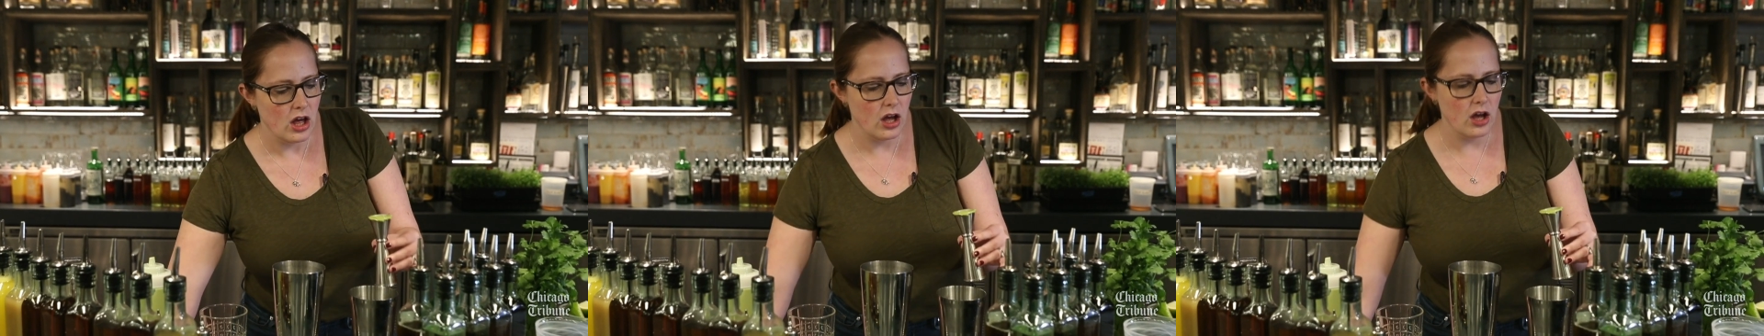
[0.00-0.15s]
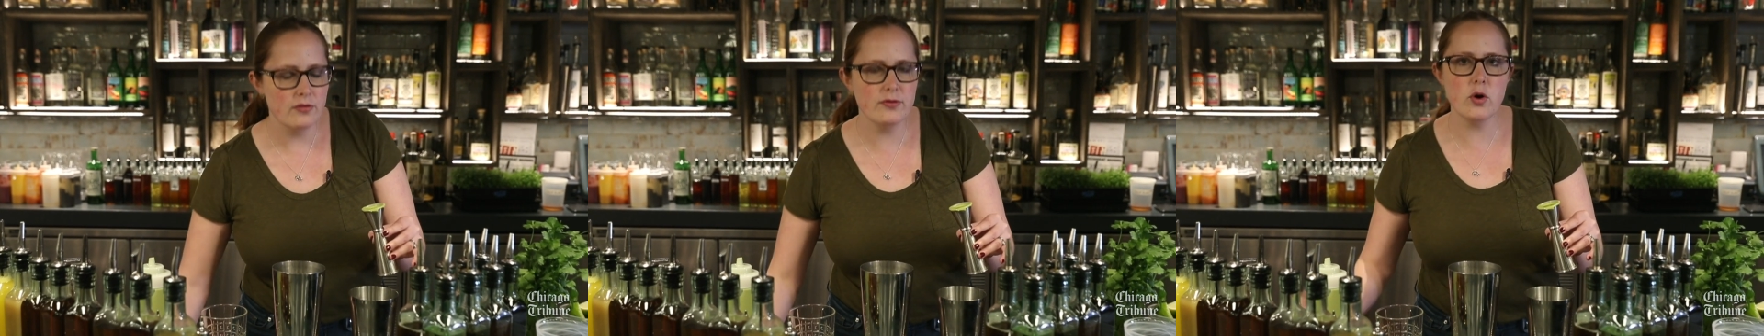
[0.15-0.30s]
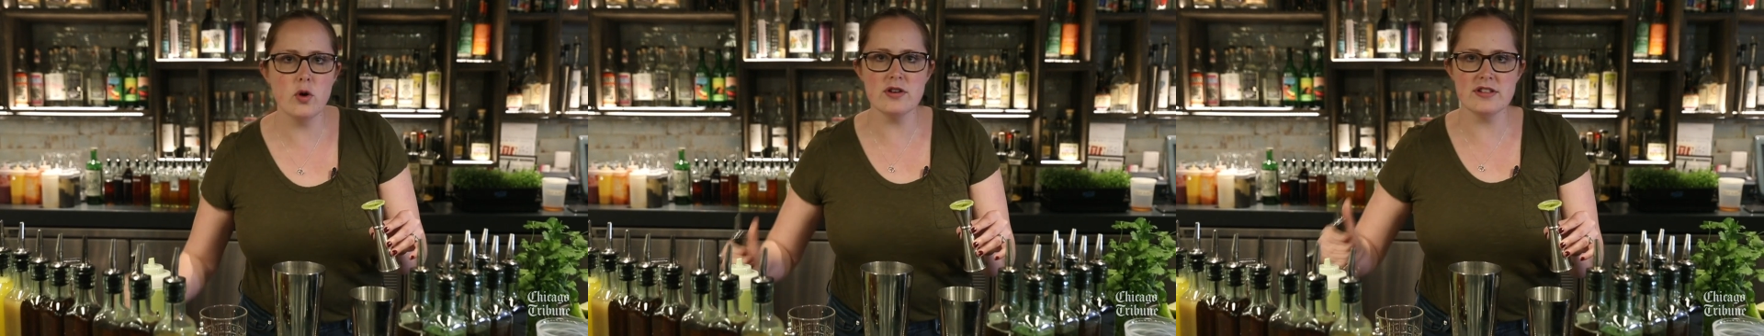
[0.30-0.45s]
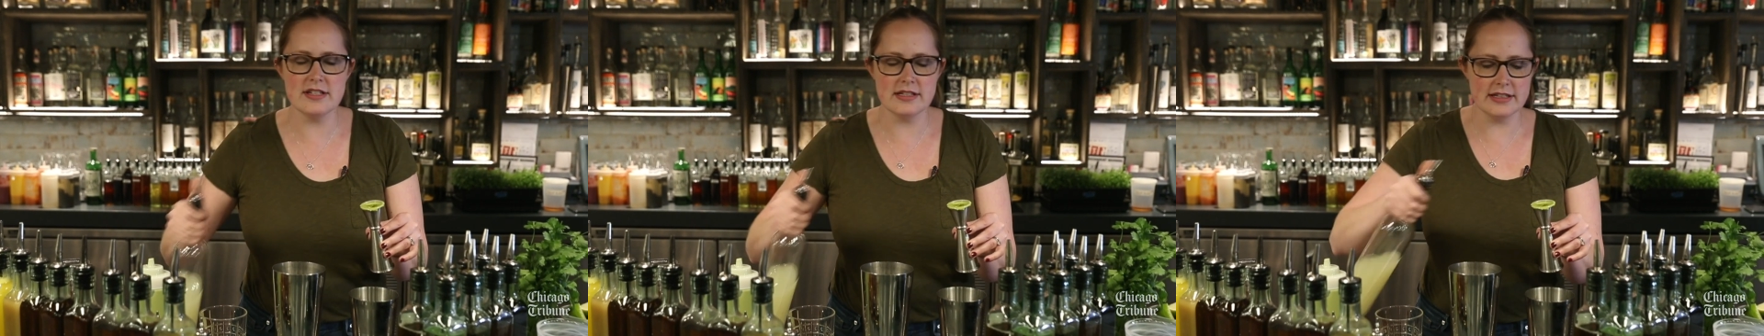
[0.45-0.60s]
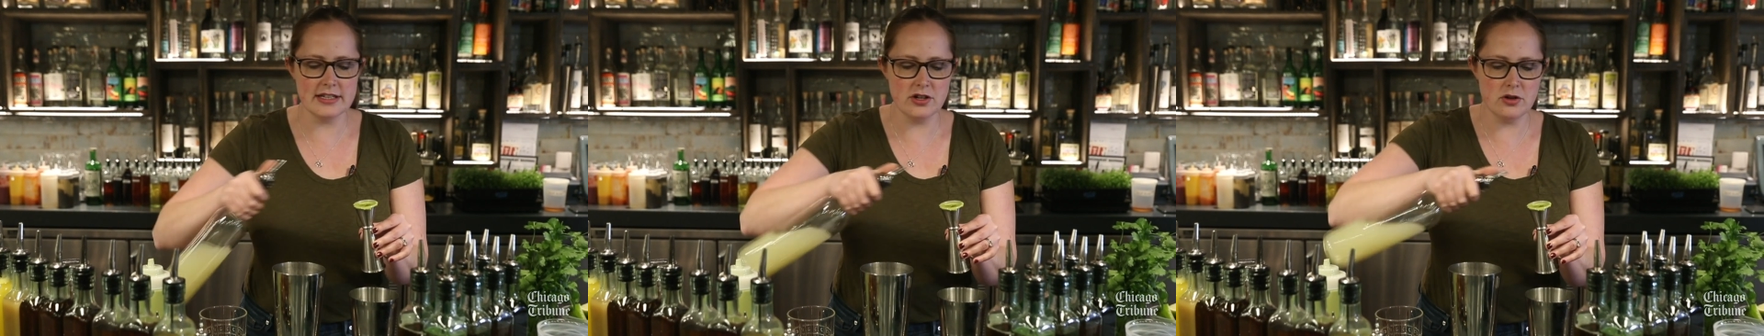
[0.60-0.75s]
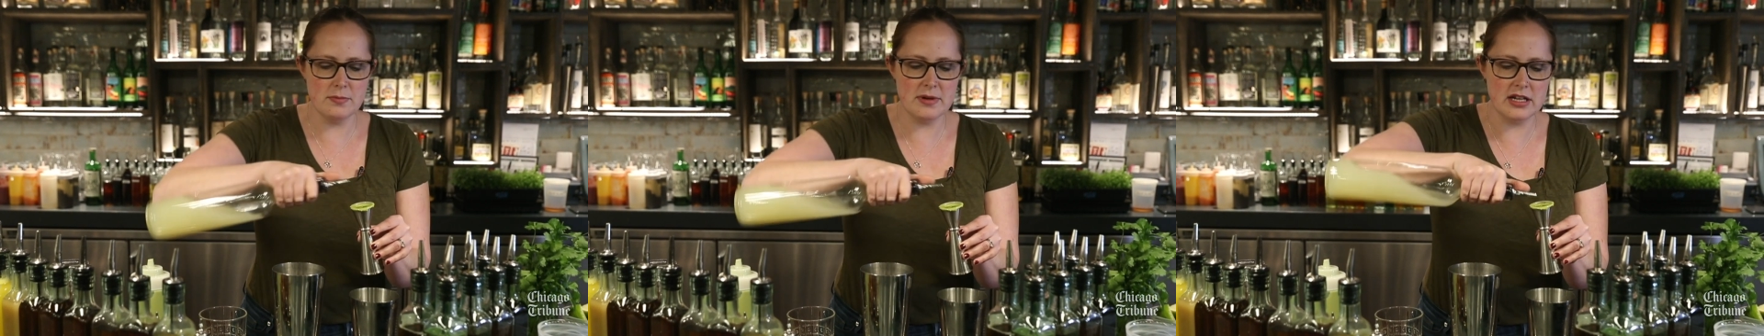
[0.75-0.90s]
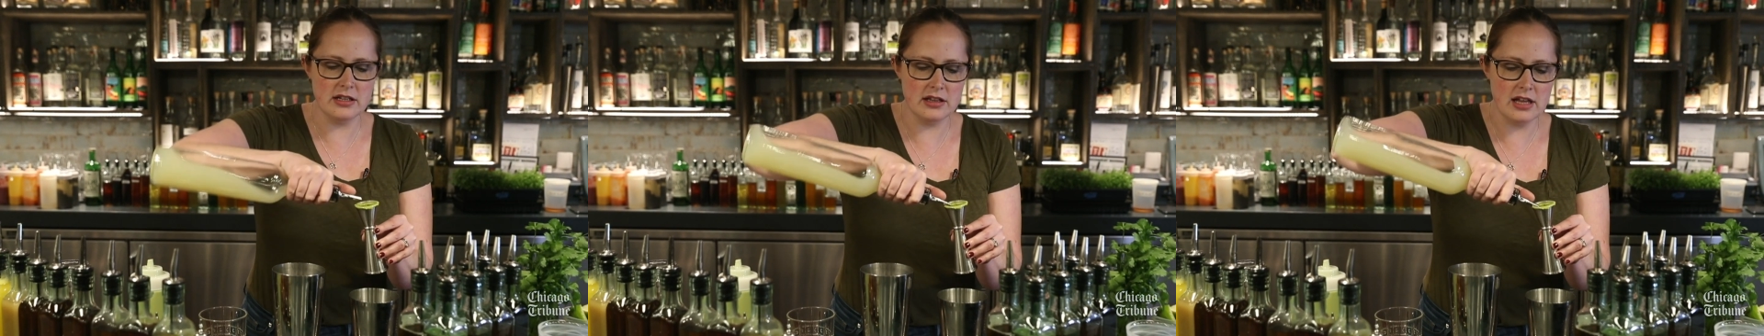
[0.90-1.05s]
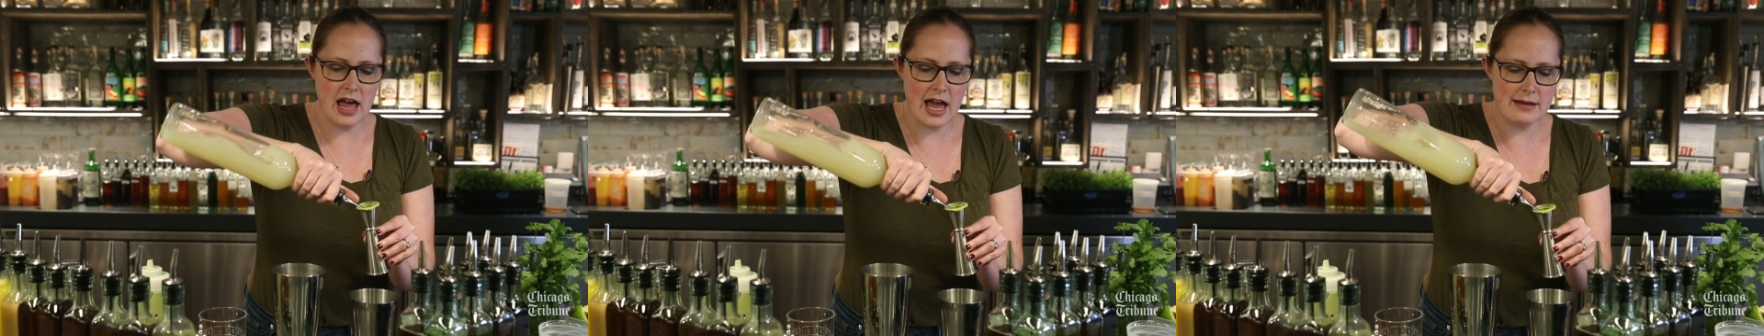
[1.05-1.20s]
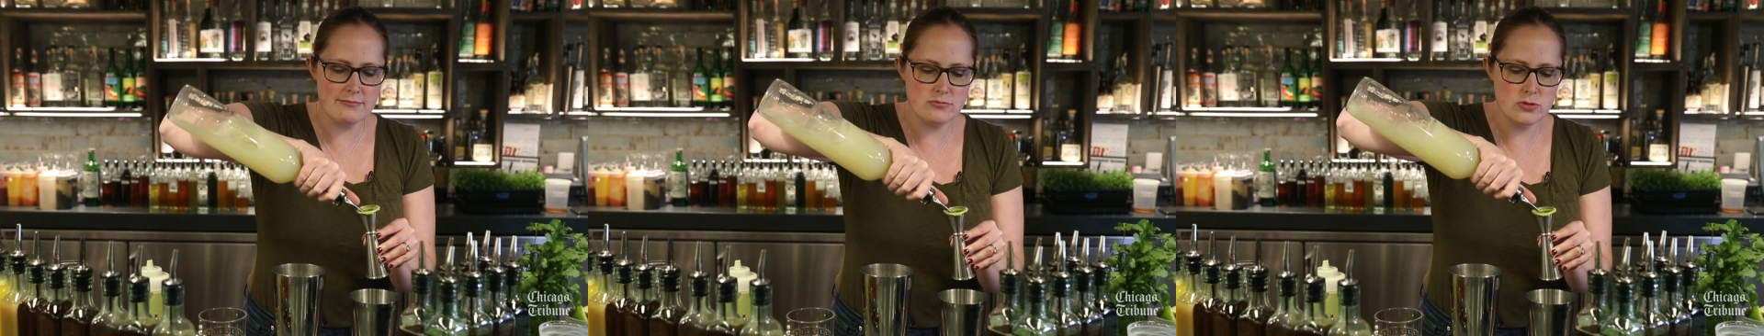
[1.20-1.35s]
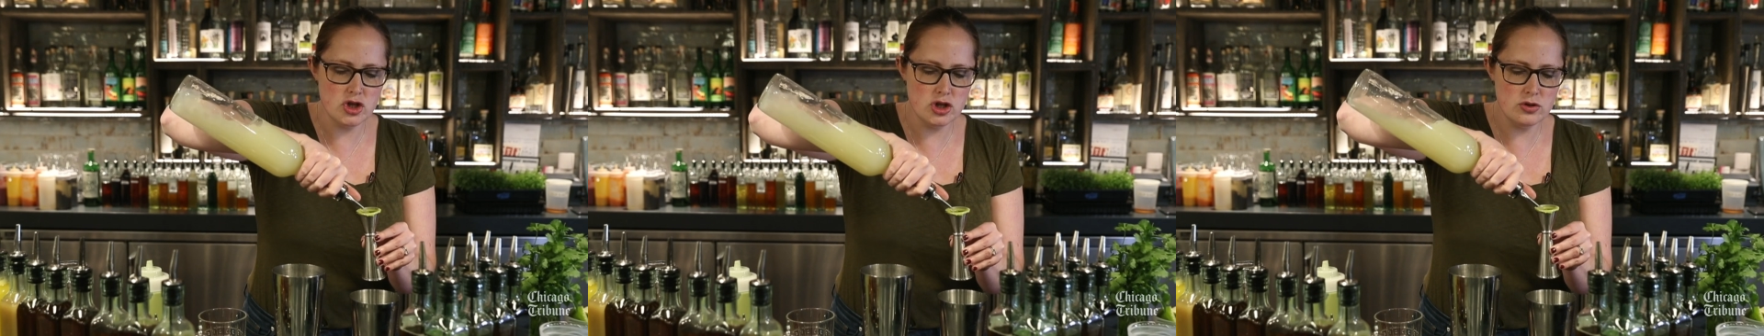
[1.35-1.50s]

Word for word: Of course, a little bit of lime